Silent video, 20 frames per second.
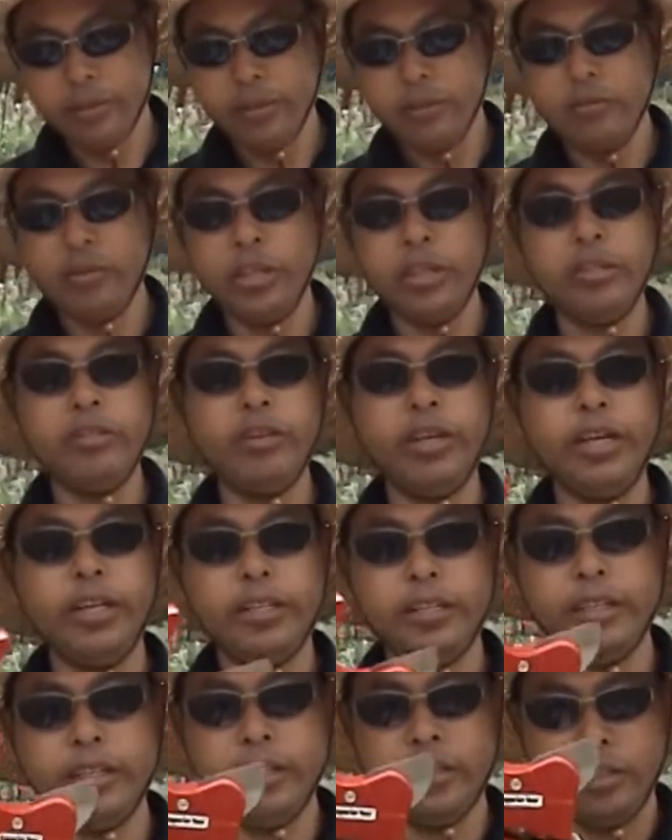Really great.
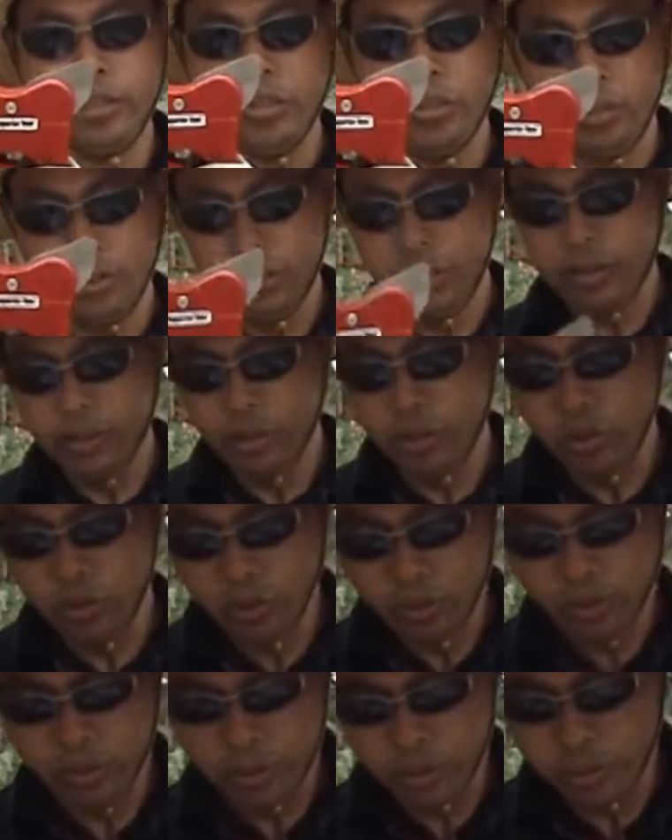This is a good tool
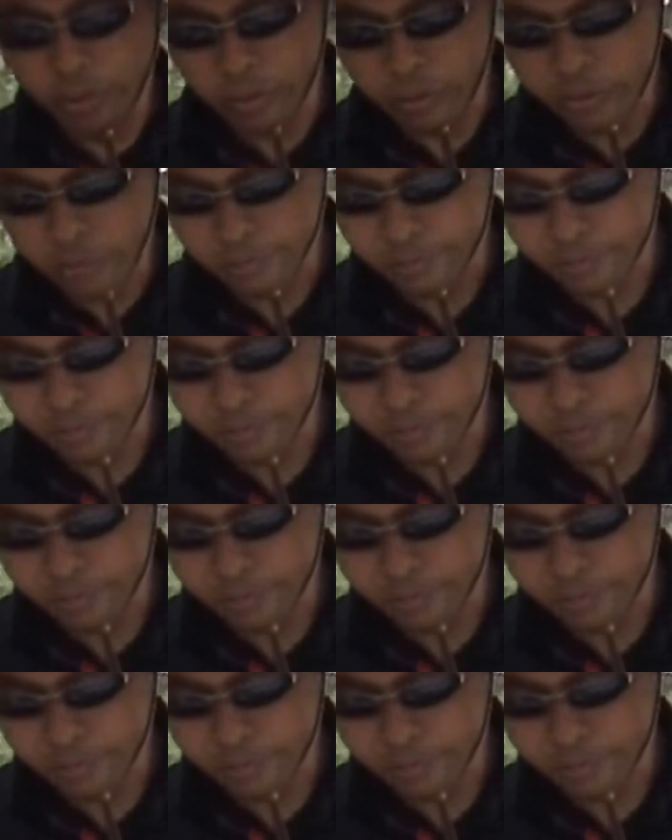to use.